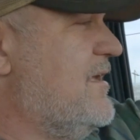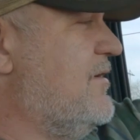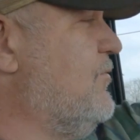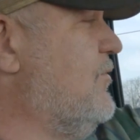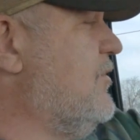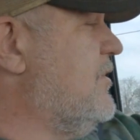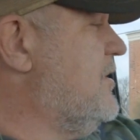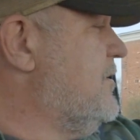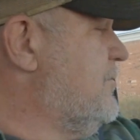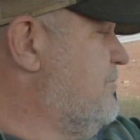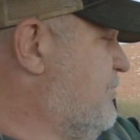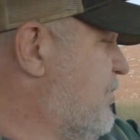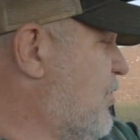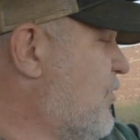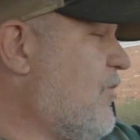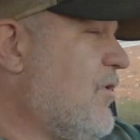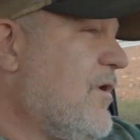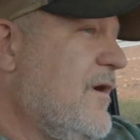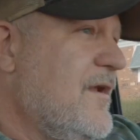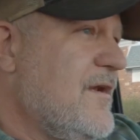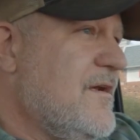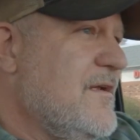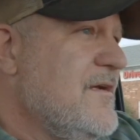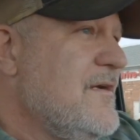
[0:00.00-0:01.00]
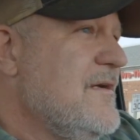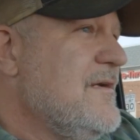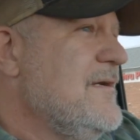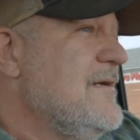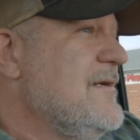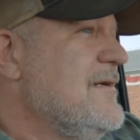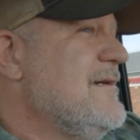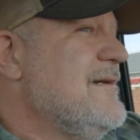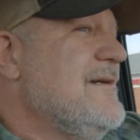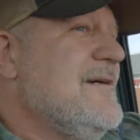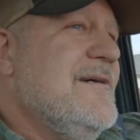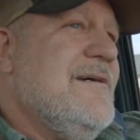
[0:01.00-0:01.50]
one point,
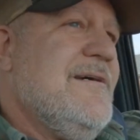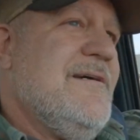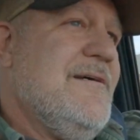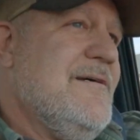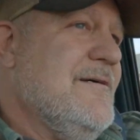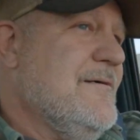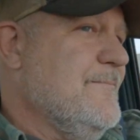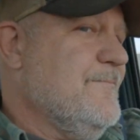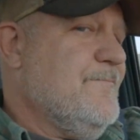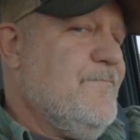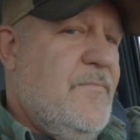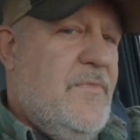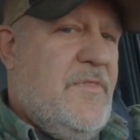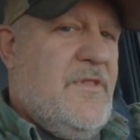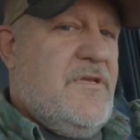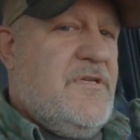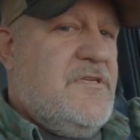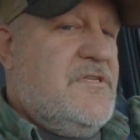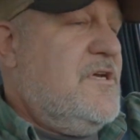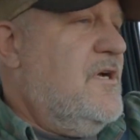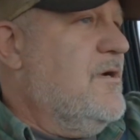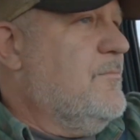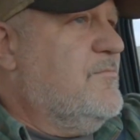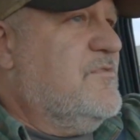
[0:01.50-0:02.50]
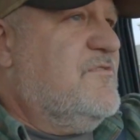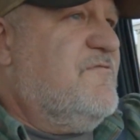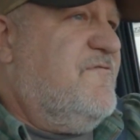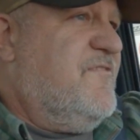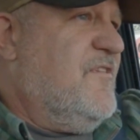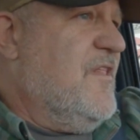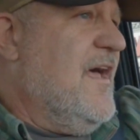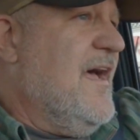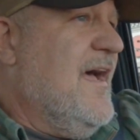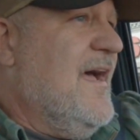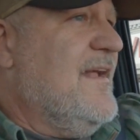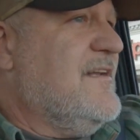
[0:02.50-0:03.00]
something's
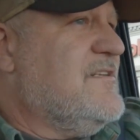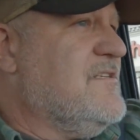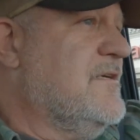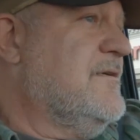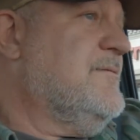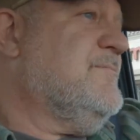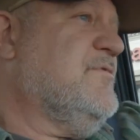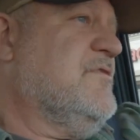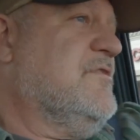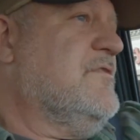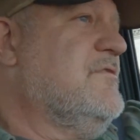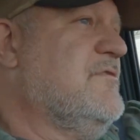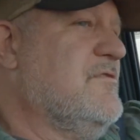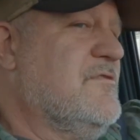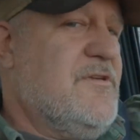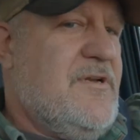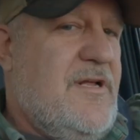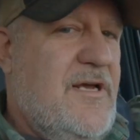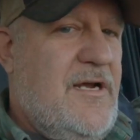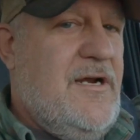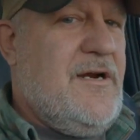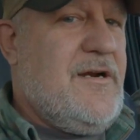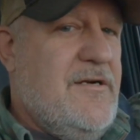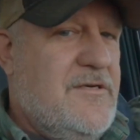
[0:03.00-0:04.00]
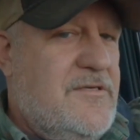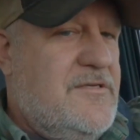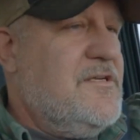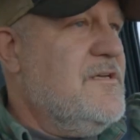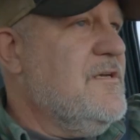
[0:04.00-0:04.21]
flat, something's losing air,